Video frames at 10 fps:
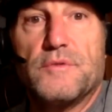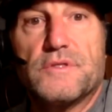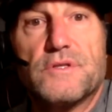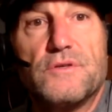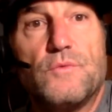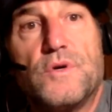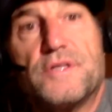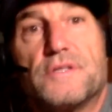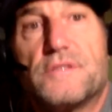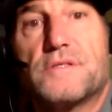but until you
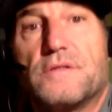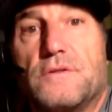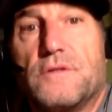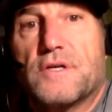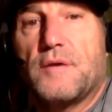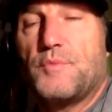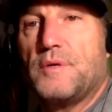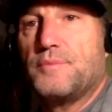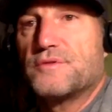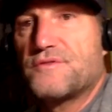witness the look on
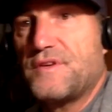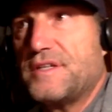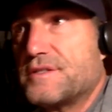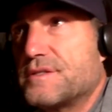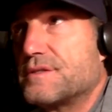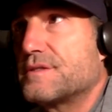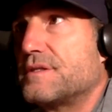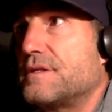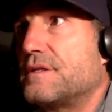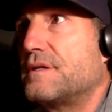people's faces
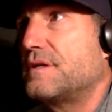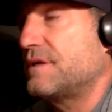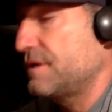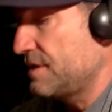and I